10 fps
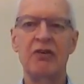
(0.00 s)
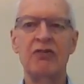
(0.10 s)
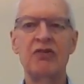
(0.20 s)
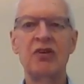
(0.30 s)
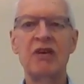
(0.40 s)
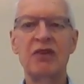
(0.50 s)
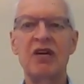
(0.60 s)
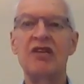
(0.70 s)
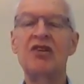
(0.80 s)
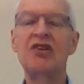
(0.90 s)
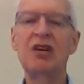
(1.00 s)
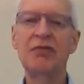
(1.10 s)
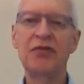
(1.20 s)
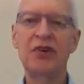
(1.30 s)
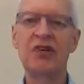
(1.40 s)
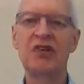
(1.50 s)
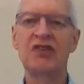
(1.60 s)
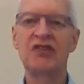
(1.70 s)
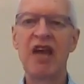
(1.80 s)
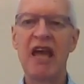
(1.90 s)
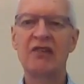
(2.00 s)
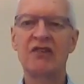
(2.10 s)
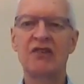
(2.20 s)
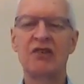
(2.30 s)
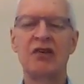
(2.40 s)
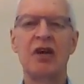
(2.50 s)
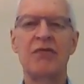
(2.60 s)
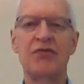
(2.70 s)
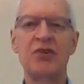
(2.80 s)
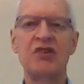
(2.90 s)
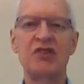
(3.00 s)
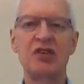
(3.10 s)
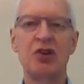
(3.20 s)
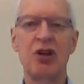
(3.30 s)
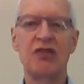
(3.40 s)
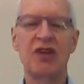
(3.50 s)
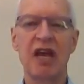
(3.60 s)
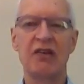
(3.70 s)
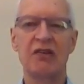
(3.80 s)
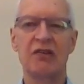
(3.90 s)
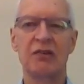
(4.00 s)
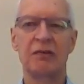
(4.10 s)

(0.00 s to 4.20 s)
to give different sets of 3C contacts.